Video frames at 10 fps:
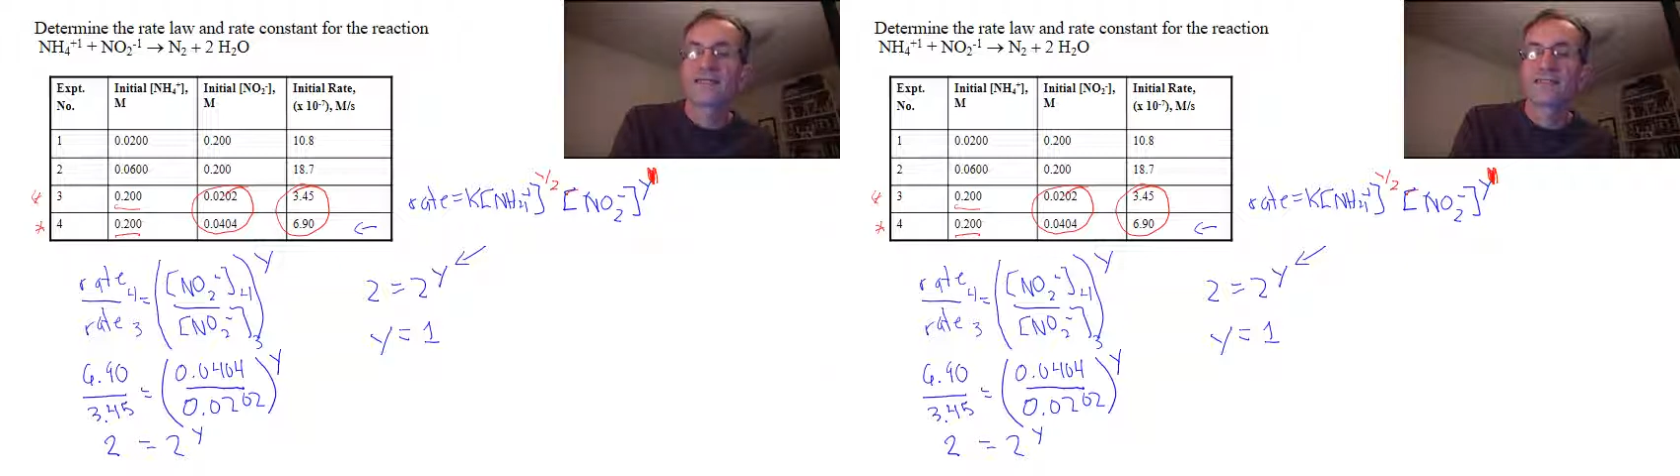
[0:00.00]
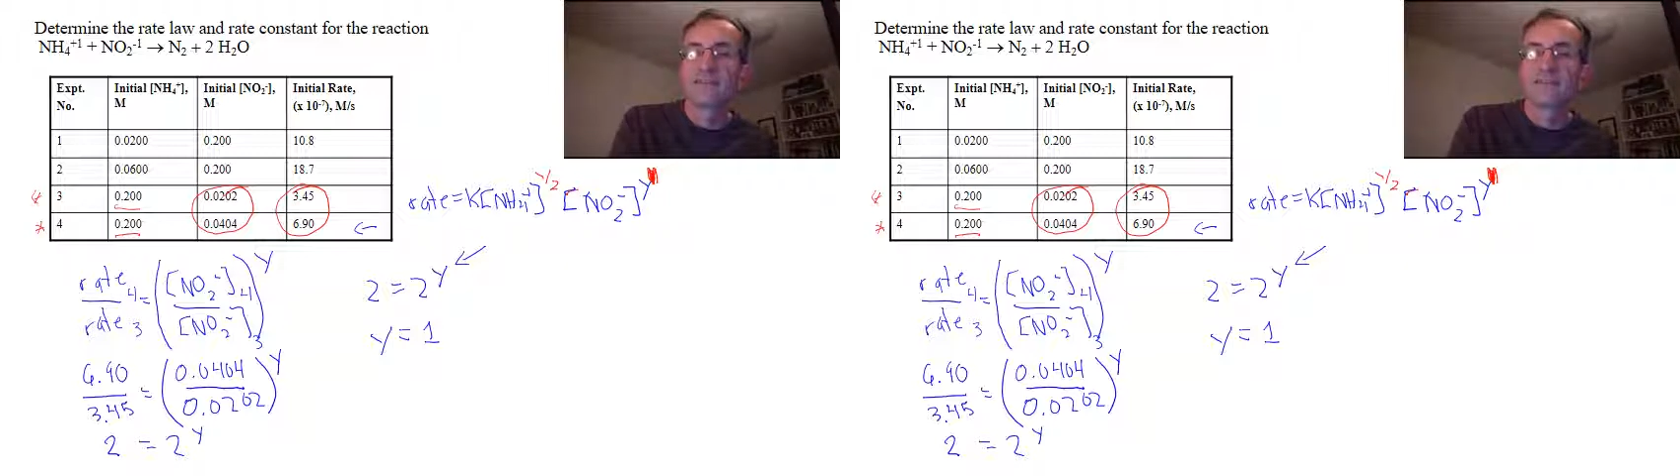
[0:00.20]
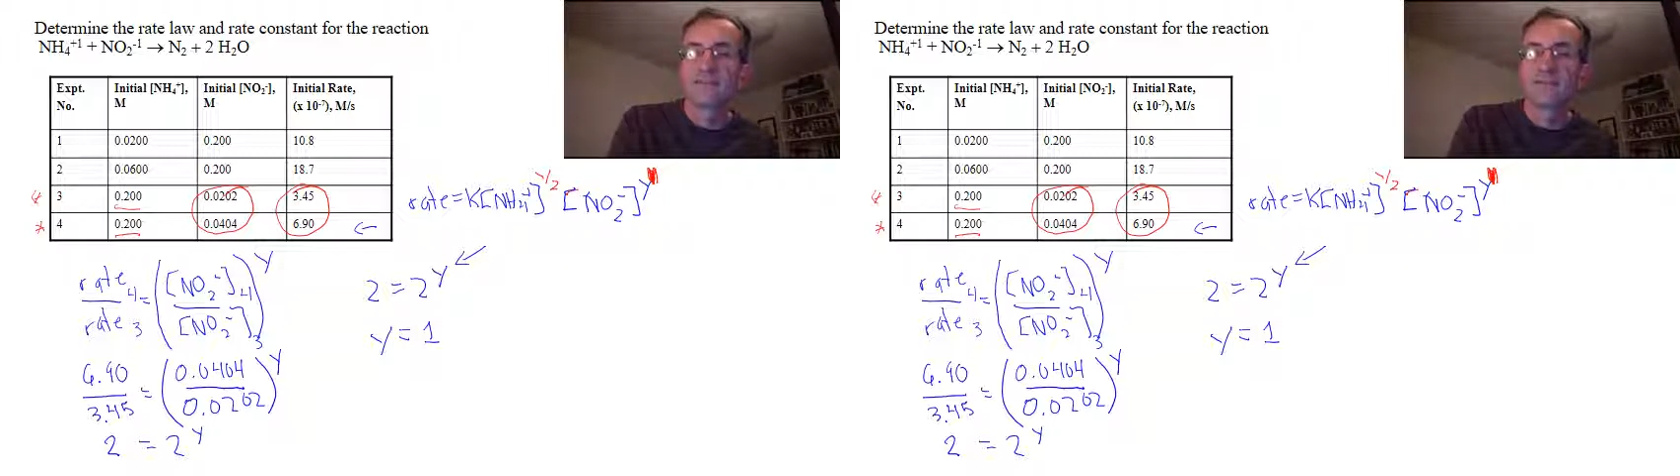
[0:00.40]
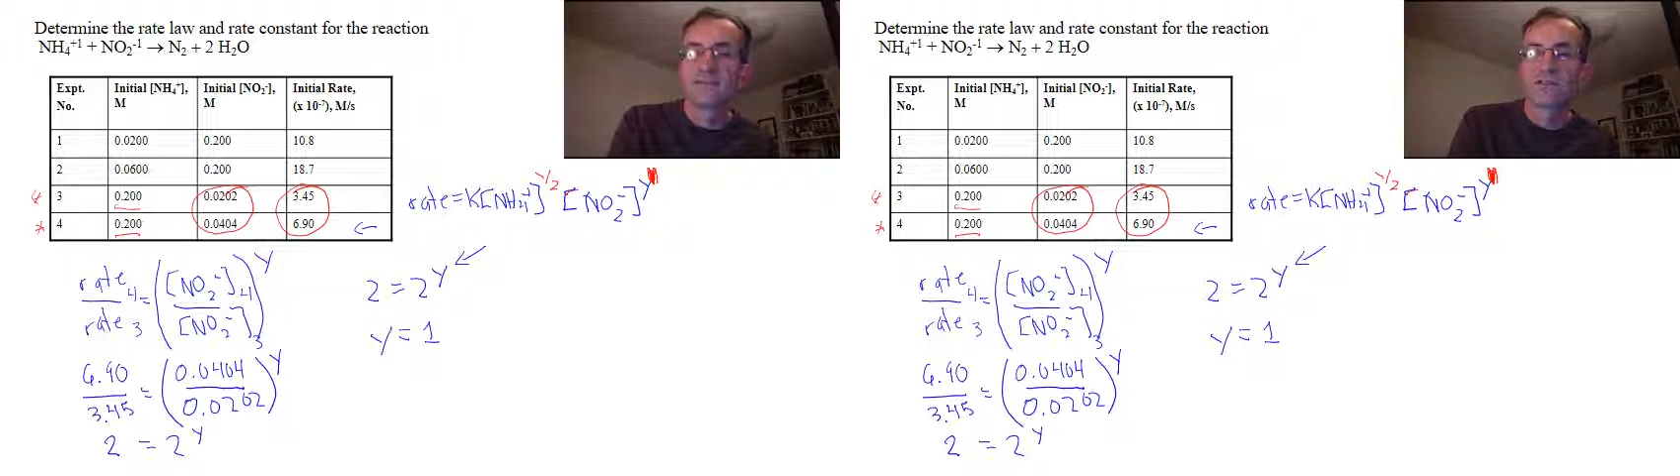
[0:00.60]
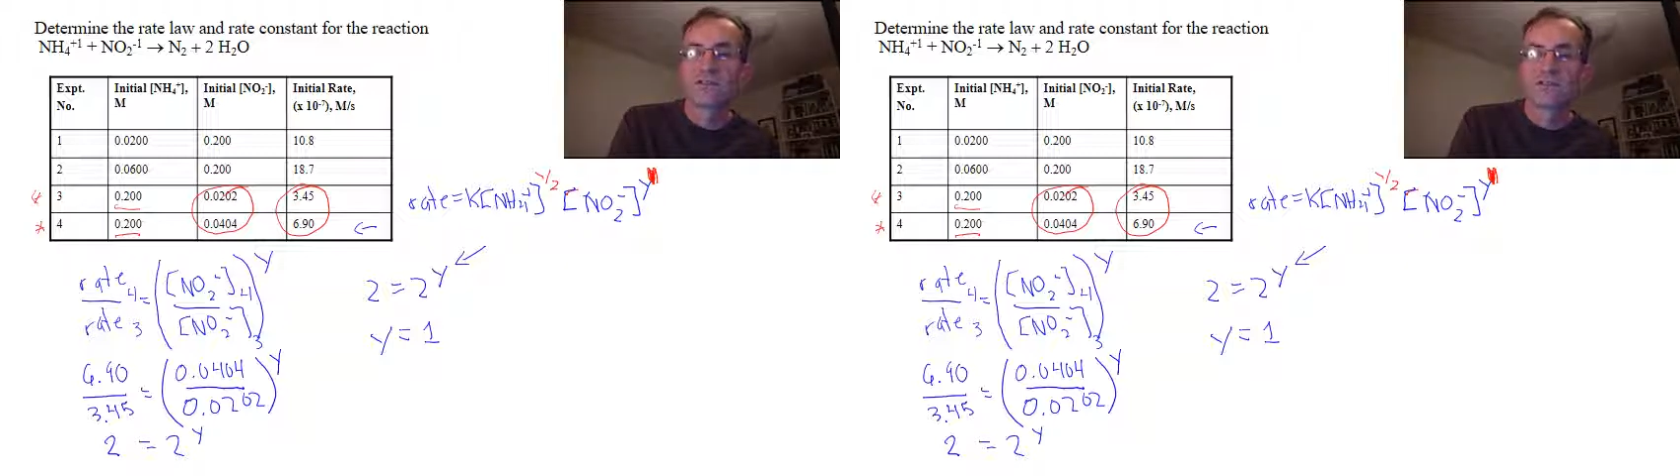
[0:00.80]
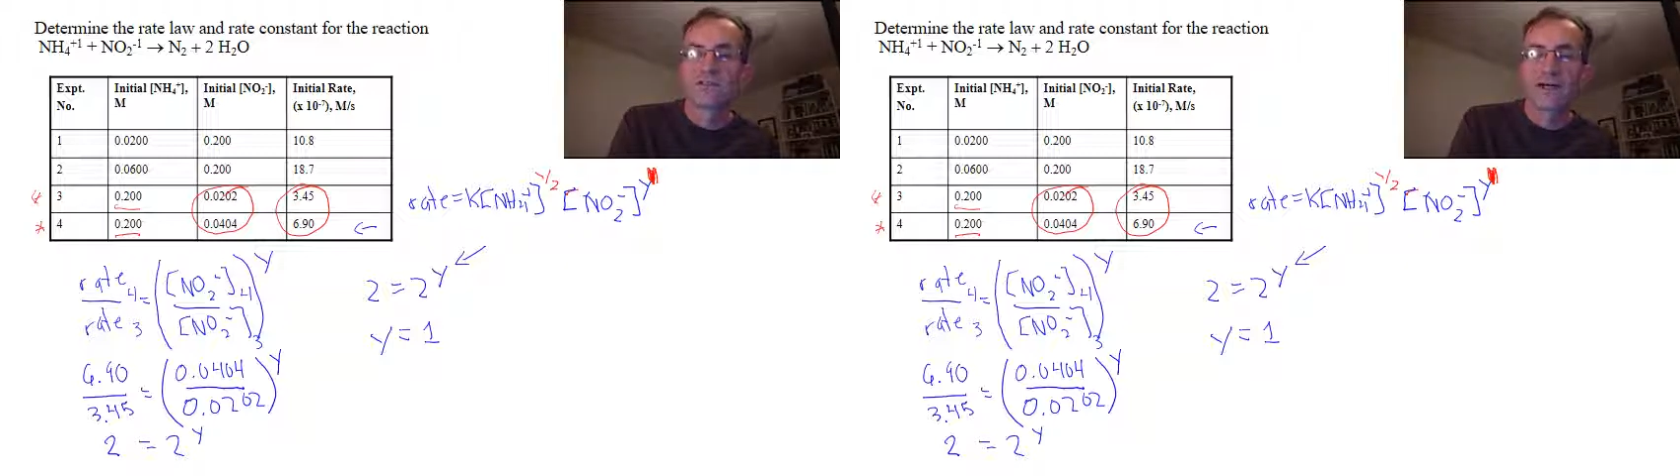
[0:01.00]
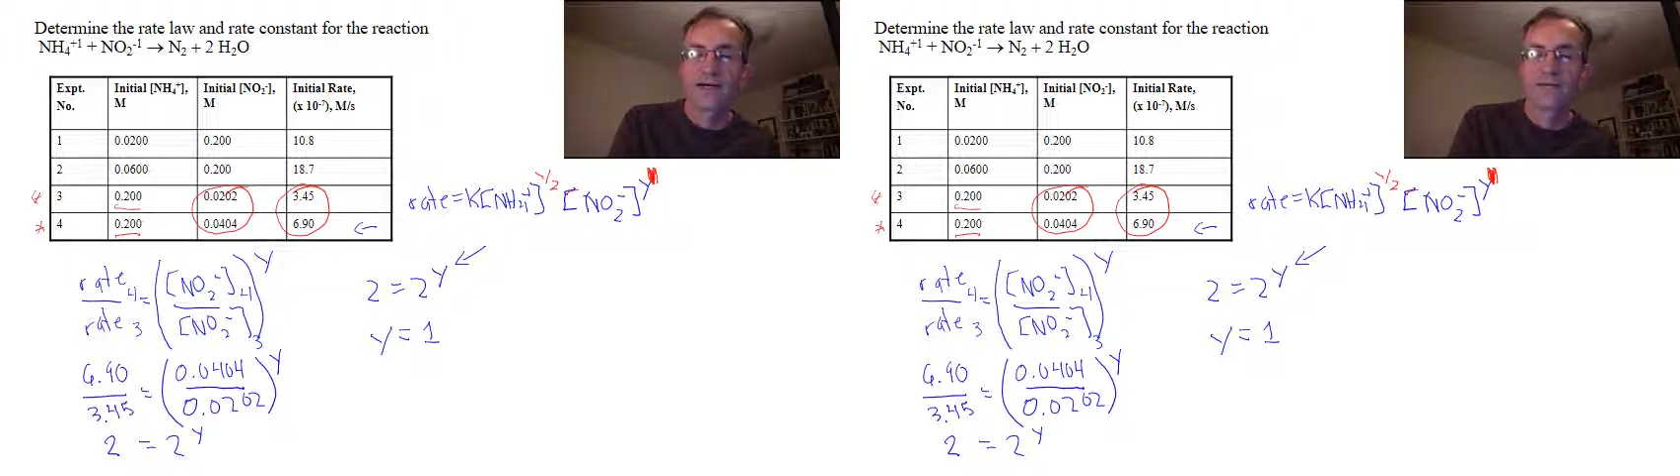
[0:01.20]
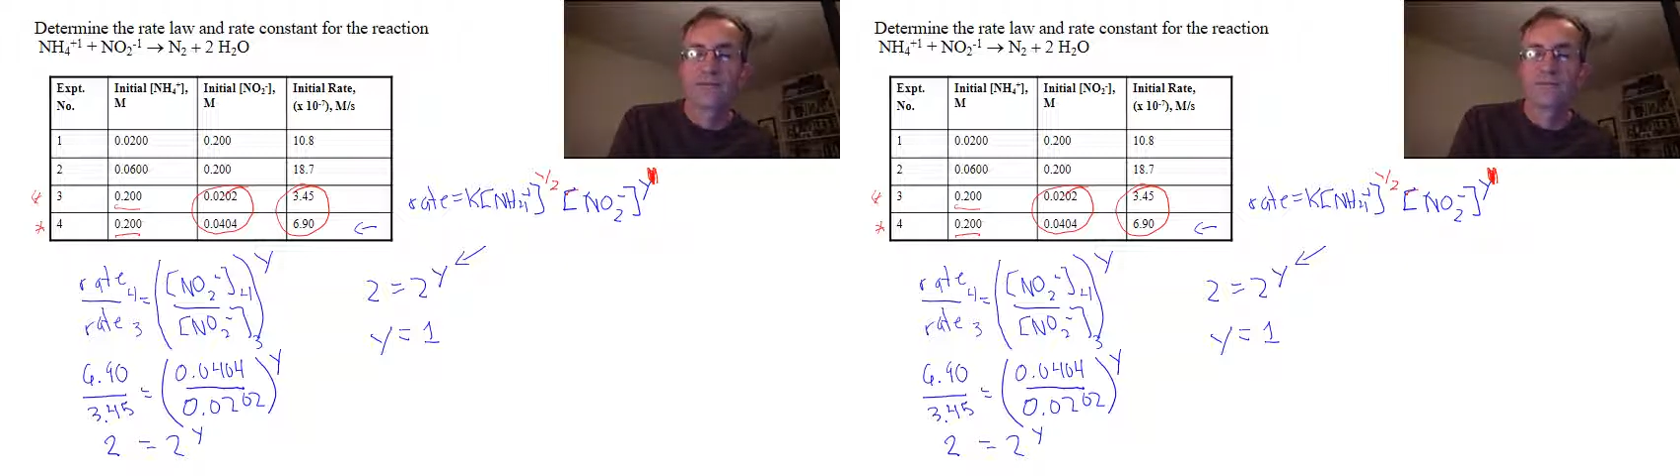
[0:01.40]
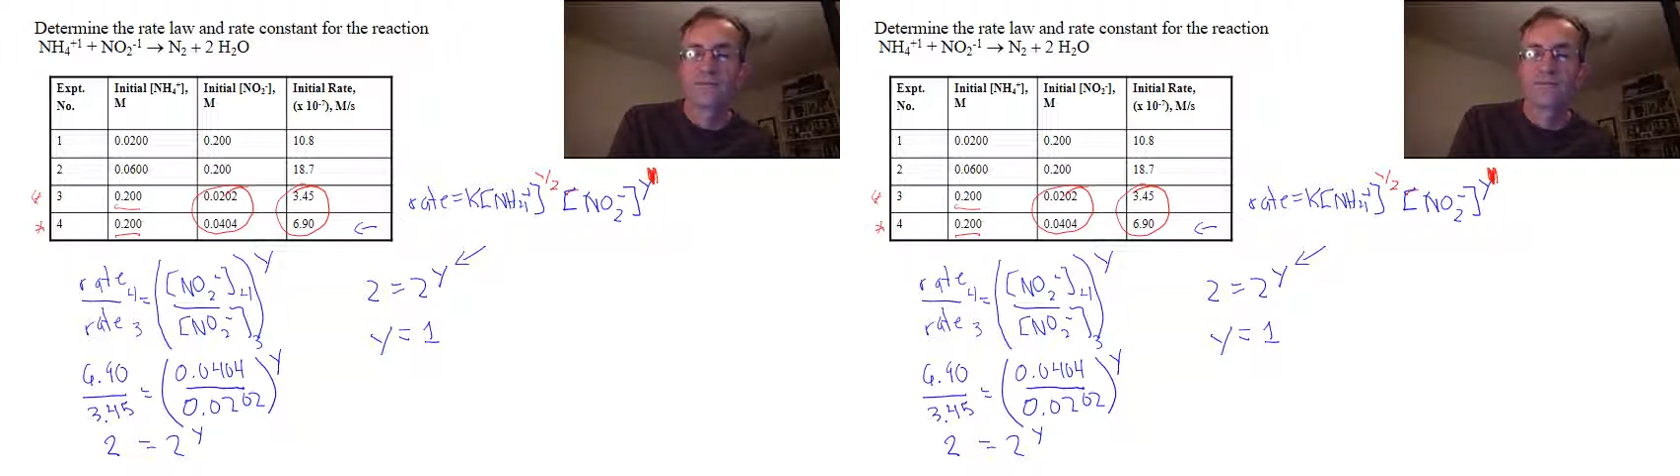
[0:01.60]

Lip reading: is to the first power,